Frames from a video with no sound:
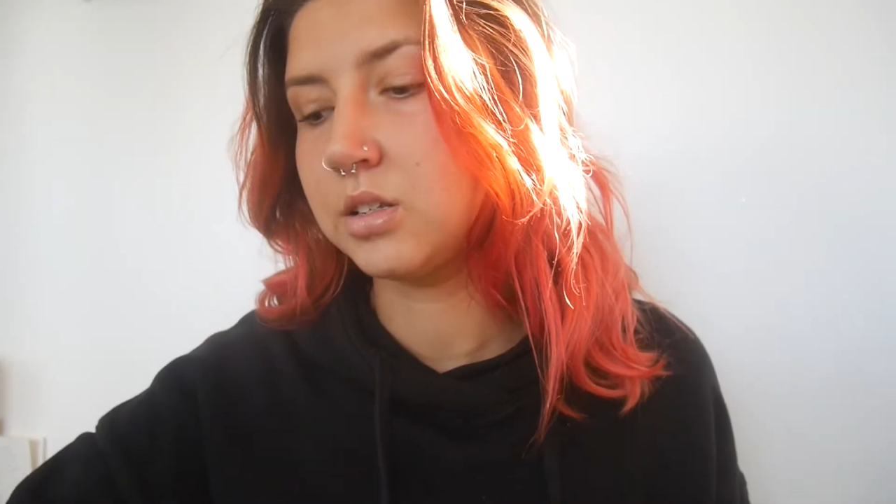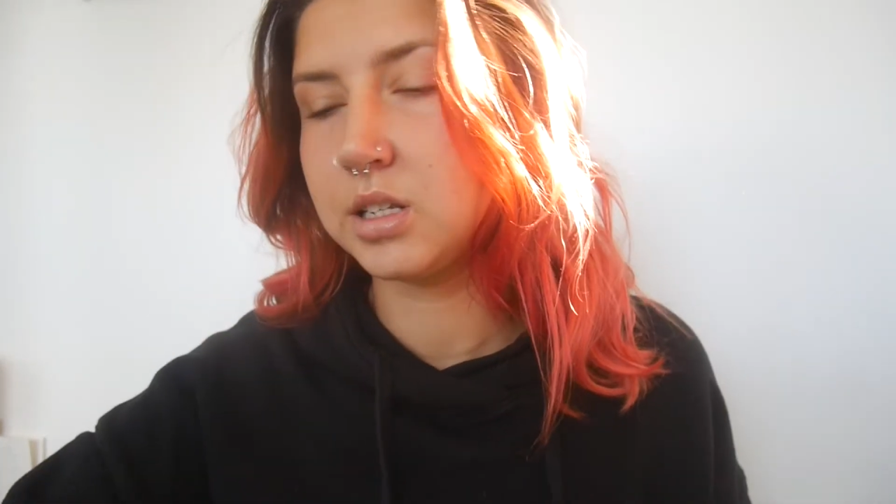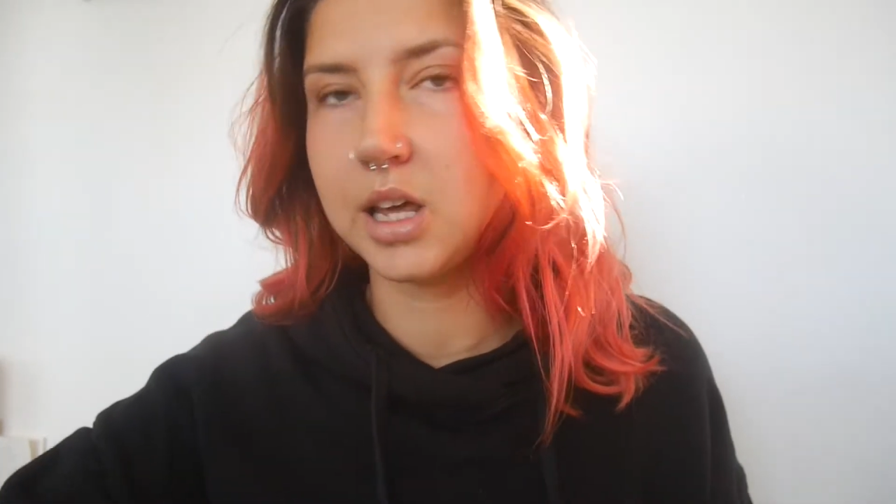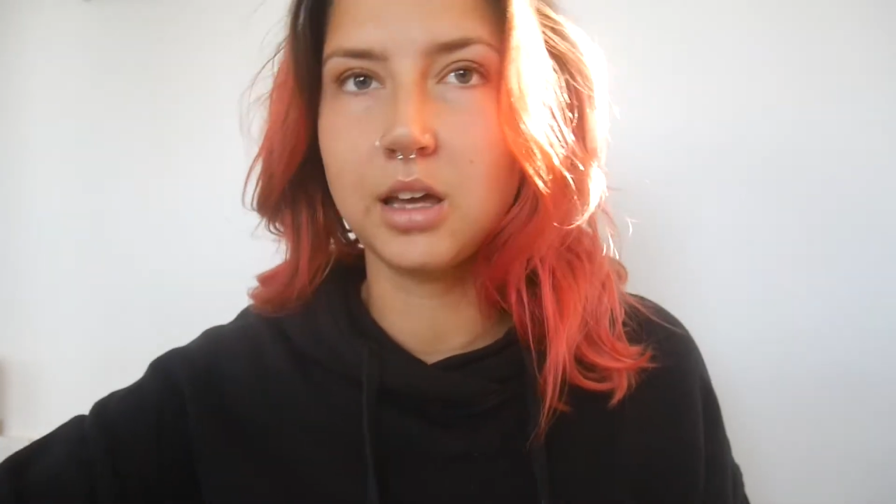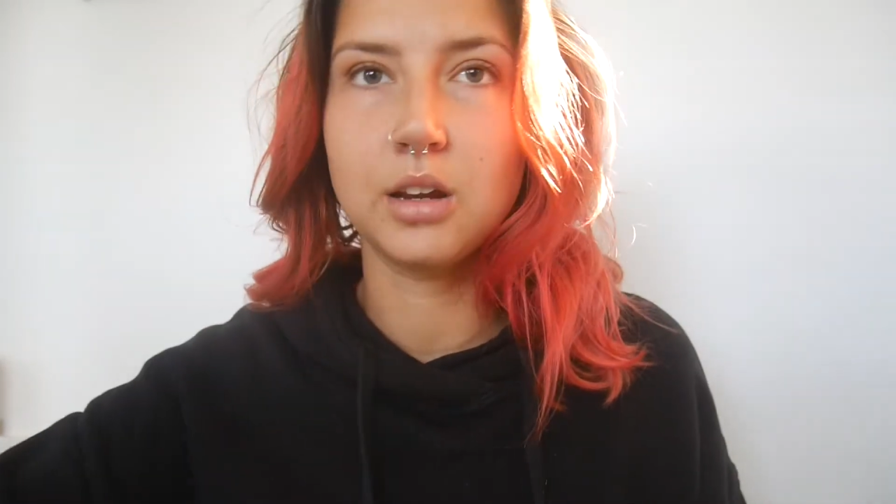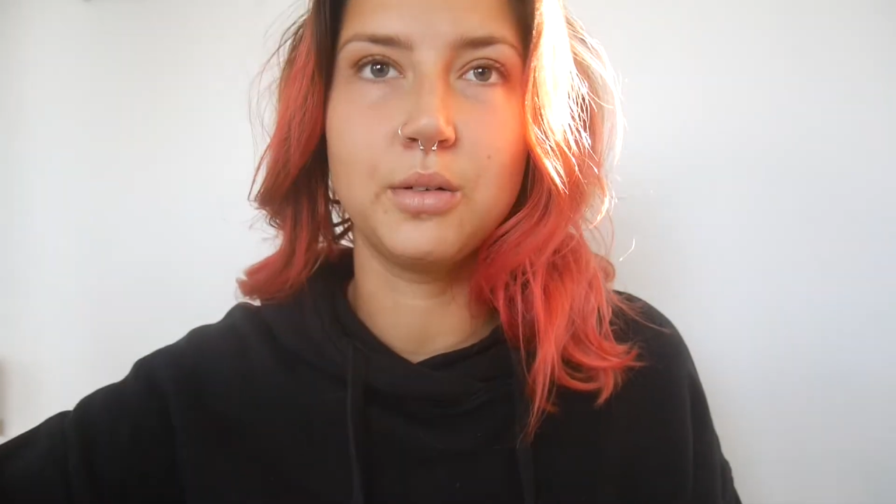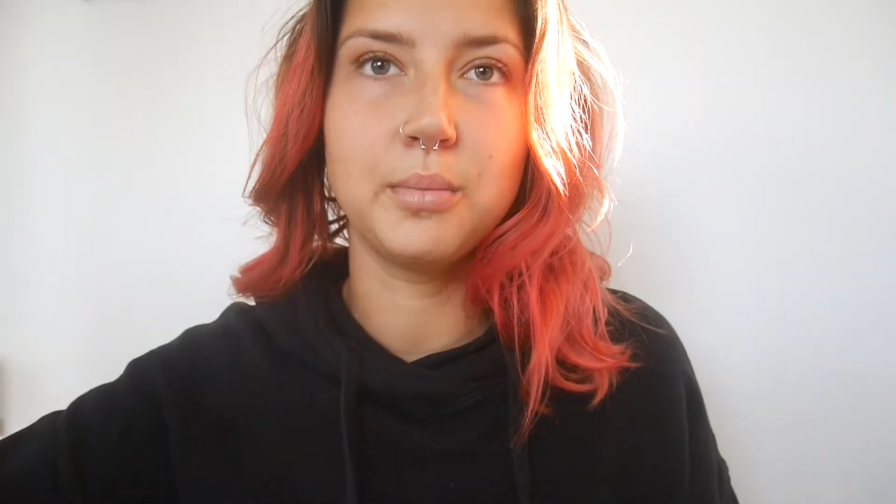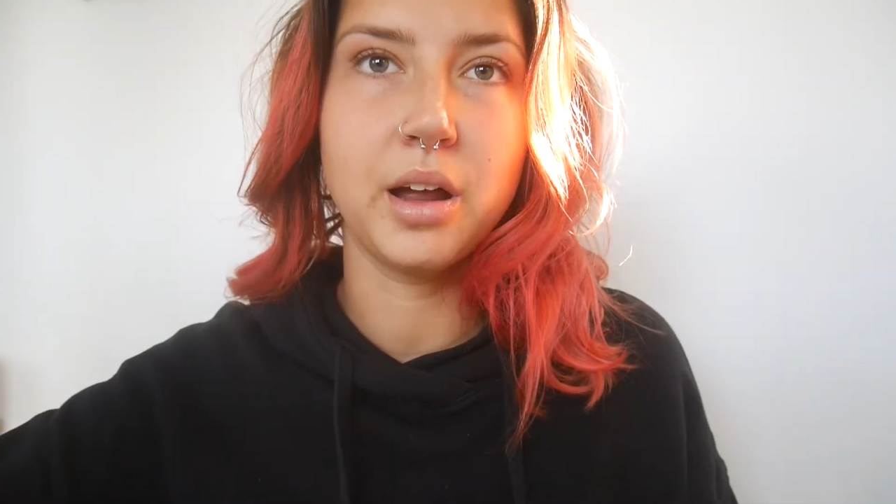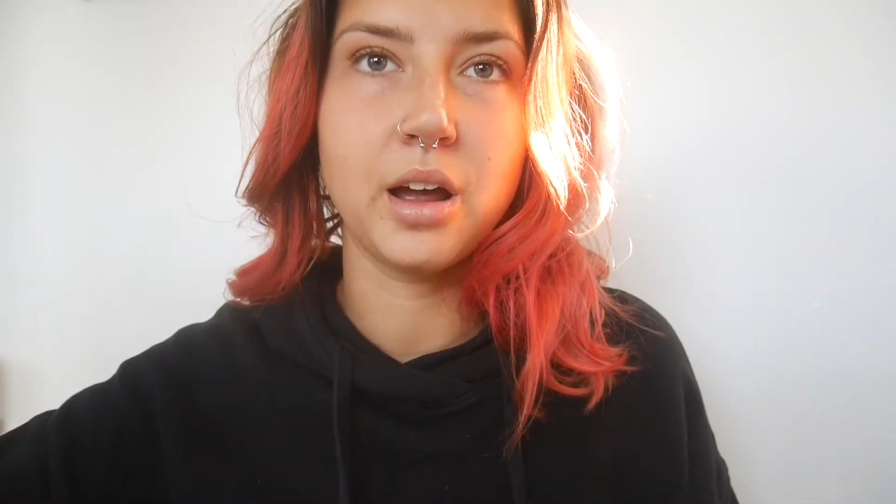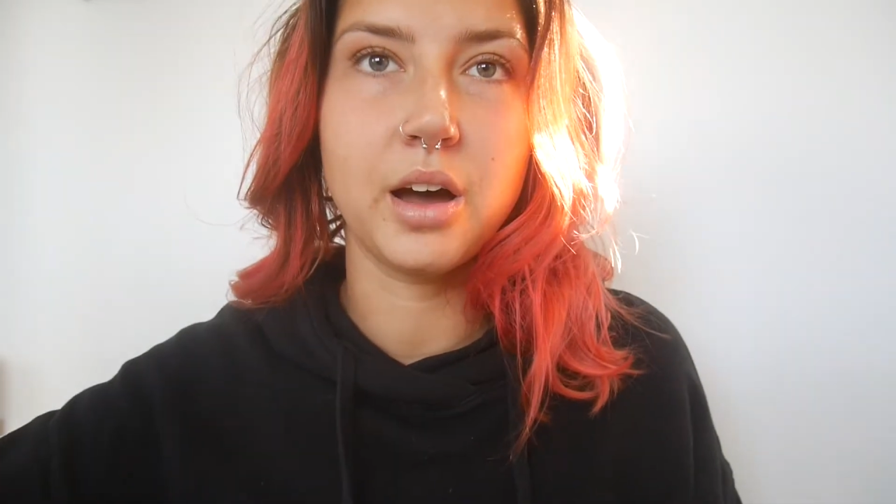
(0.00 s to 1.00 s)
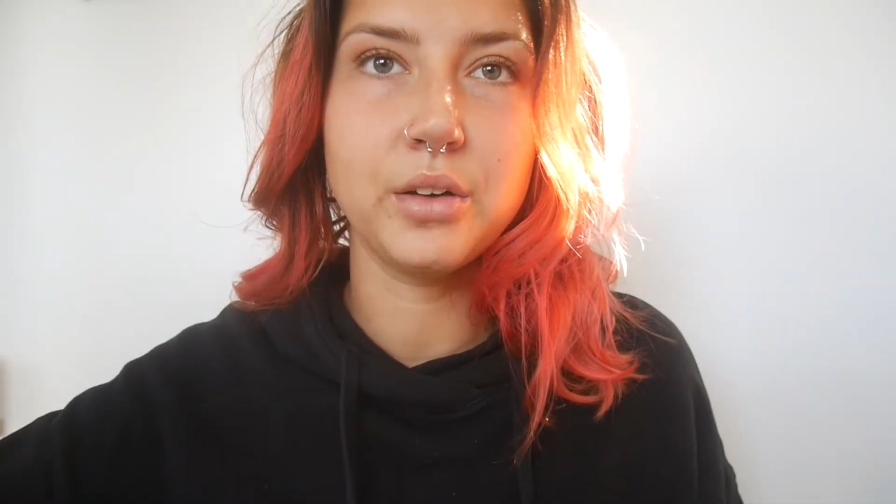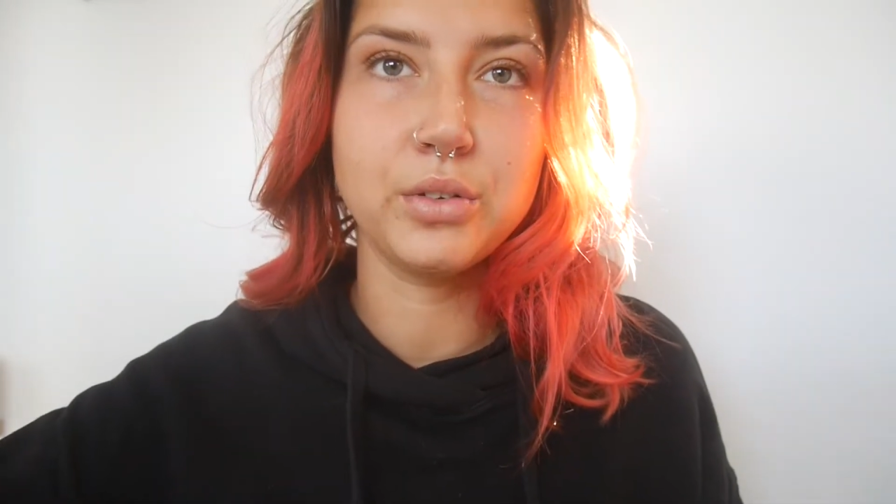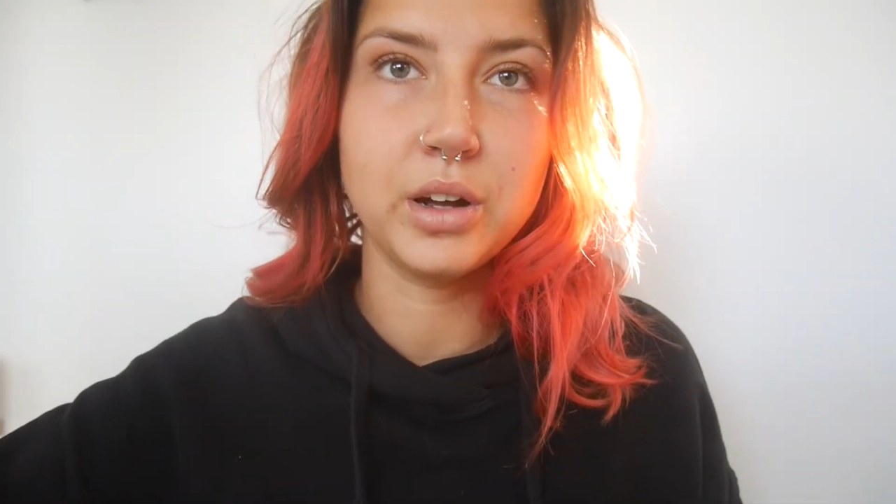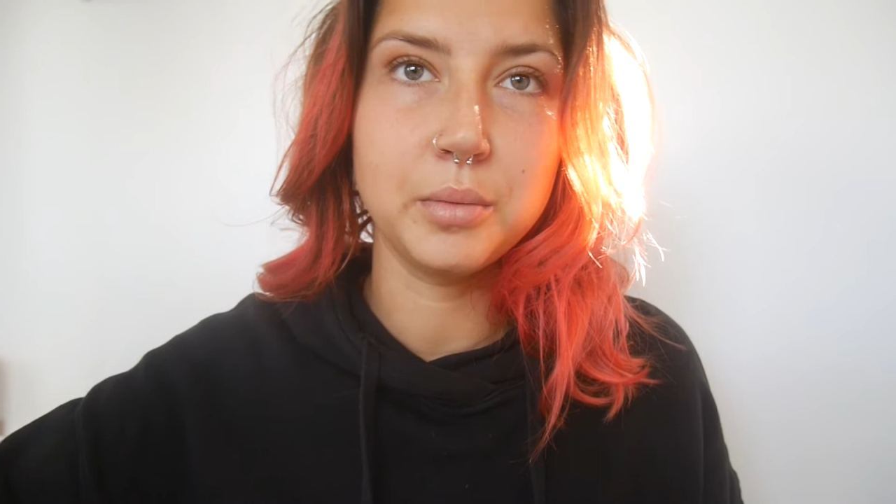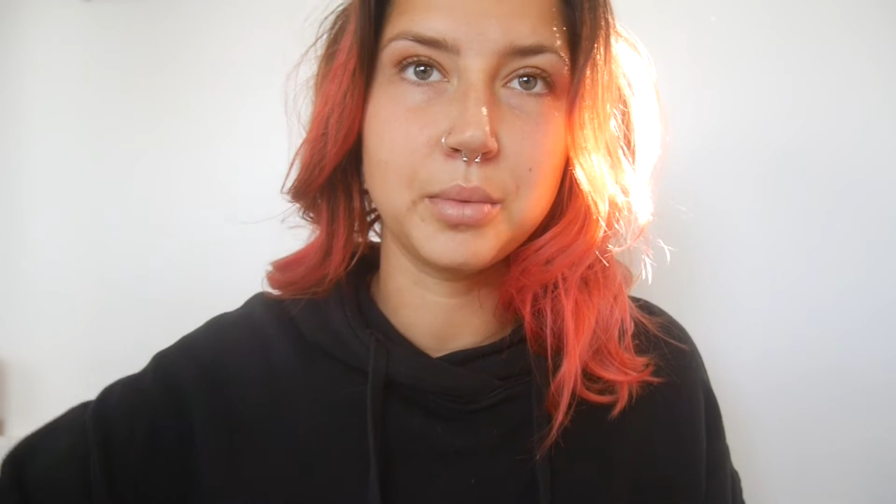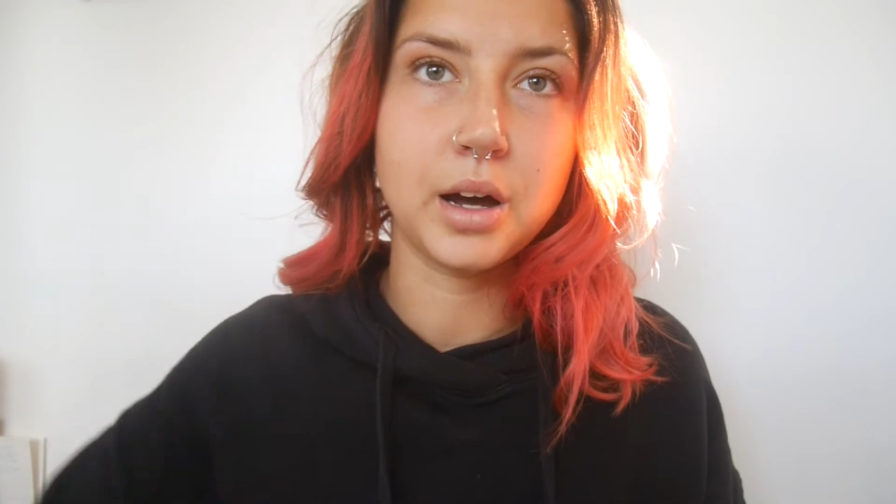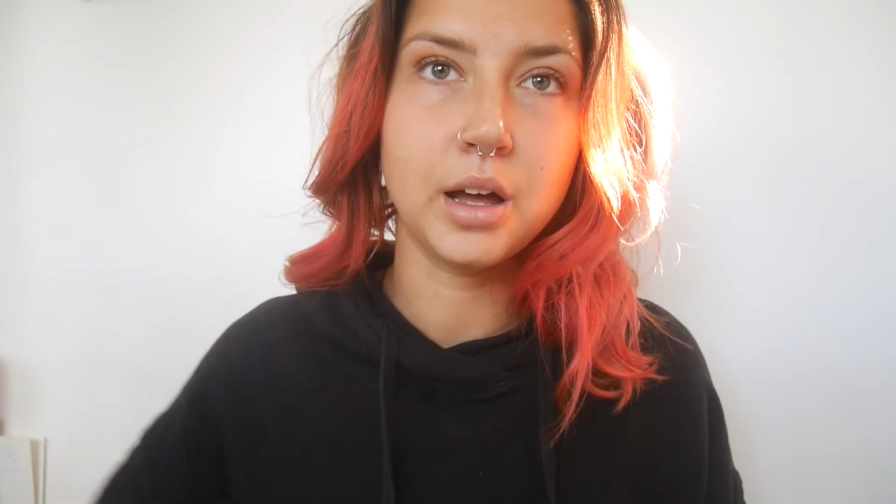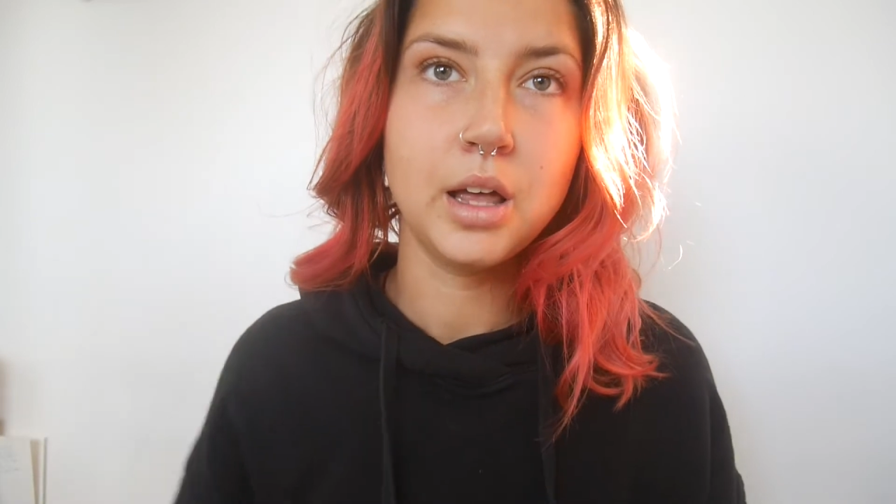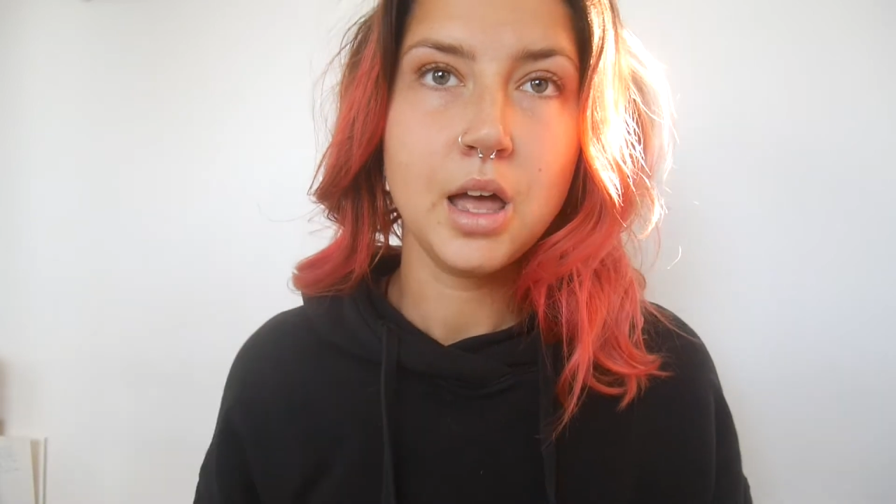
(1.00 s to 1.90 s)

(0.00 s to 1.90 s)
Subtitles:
taken on my iPhone, but